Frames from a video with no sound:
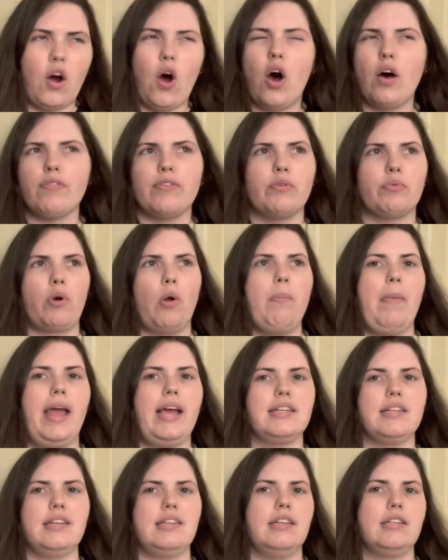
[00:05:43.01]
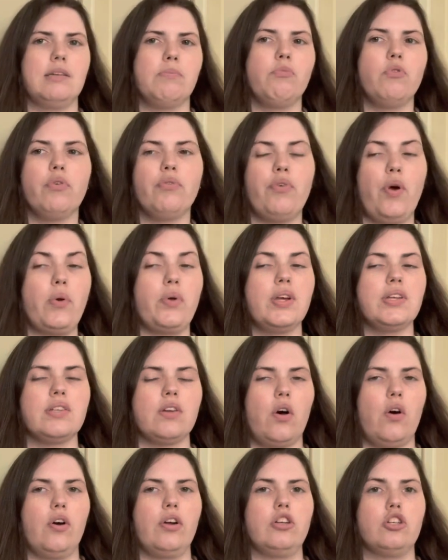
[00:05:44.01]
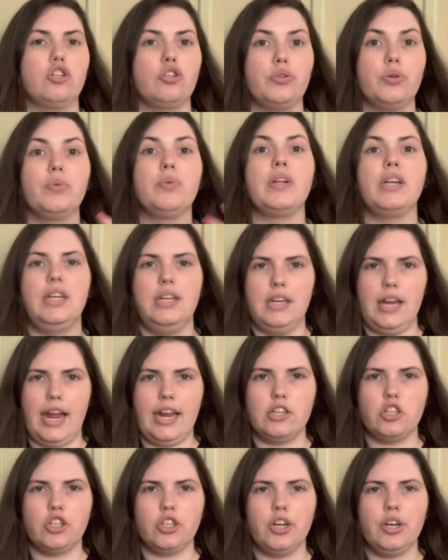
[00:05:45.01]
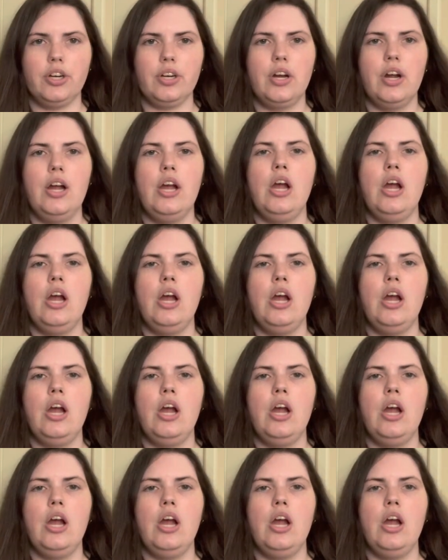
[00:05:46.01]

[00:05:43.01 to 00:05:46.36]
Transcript: often Romanticism will focus on truly nature.